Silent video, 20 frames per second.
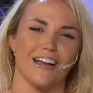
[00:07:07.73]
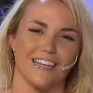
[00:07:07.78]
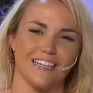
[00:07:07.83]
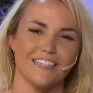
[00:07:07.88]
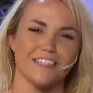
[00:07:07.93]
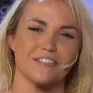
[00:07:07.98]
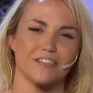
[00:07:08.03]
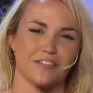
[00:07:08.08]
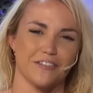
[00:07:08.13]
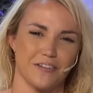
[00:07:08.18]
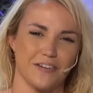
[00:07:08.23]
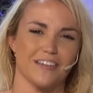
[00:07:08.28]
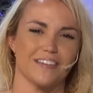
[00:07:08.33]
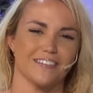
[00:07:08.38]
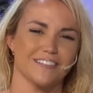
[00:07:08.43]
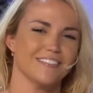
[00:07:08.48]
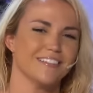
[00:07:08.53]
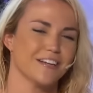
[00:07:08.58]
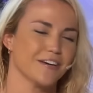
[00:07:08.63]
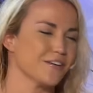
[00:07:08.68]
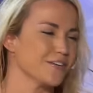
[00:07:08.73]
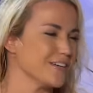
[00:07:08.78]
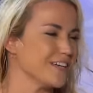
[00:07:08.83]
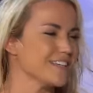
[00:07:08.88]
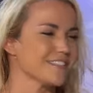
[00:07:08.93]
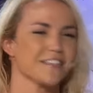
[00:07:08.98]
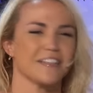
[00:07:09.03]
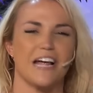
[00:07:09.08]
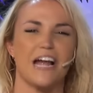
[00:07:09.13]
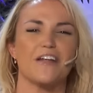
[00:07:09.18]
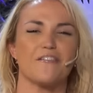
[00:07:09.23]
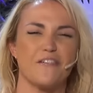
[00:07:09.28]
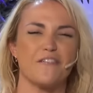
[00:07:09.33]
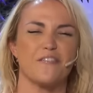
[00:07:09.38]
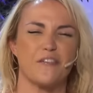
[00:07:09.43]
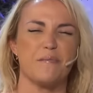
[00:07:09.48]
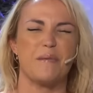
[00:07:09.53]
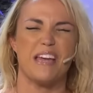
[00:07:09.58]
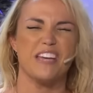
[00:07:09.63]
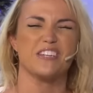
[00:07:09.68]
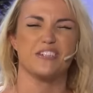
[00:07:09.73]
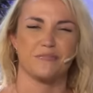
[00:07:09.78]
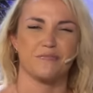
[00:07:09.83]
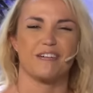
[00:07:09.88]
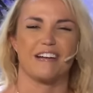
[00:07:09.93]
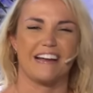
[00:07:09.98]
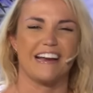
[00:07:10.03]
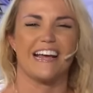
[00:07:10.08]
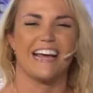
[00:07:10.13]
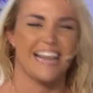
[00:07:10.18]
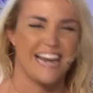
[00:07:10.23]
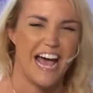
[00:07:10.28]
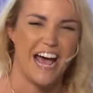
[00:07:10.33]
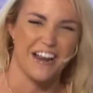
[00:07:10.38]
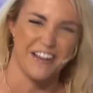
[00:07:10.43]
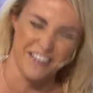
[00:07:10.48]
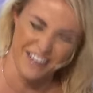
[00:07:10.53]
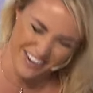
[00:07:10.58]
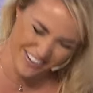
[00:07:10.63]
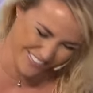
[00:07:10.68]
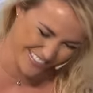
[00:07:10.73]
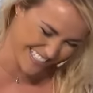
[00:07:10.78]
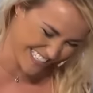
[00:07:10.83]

He's, eh, you know, he has a lot of information we're gonna get out of him